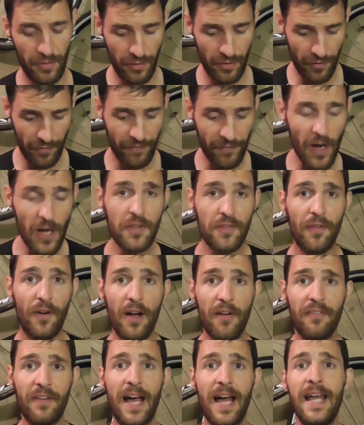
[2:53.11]
your first
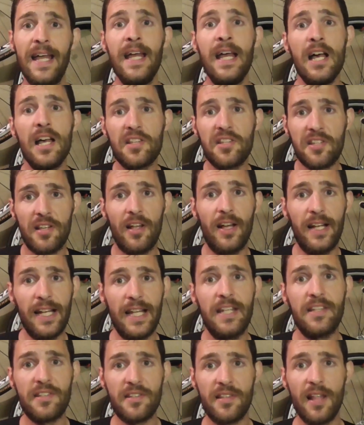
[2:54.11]
5k
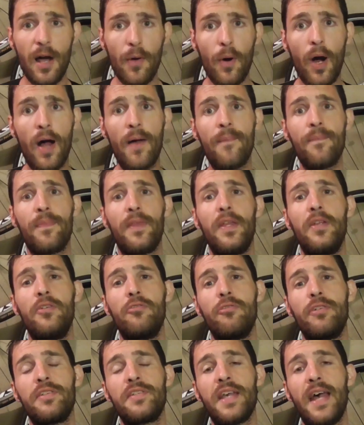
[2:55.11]
slightly slower than
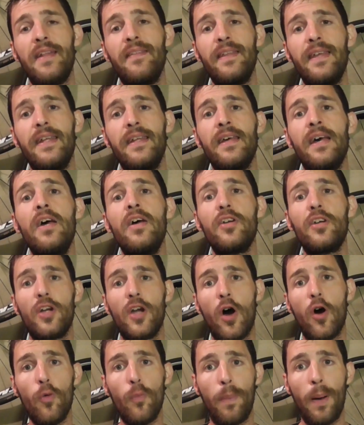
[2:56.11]
your intended
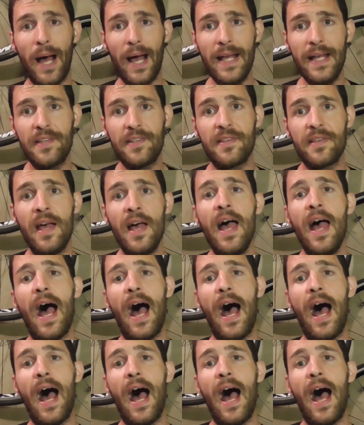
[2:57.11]
goal pace,